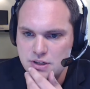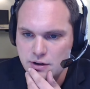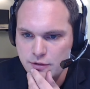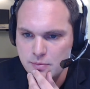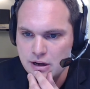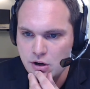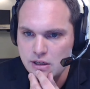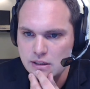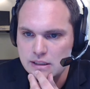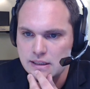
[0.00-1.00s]
here from Gary
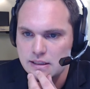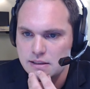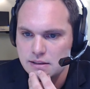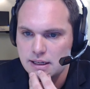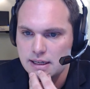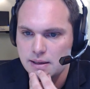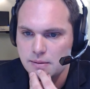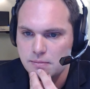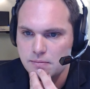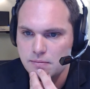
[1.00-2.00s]
and Linda.
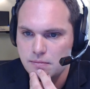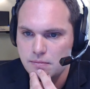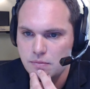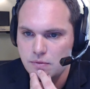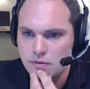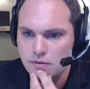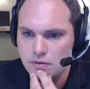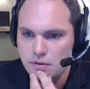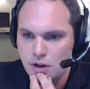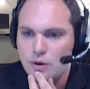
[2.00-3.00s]
Um,
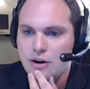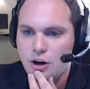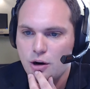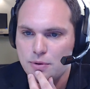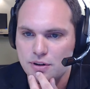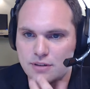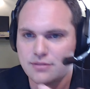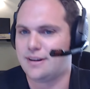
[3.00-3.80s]
oh, Gary Carpenter.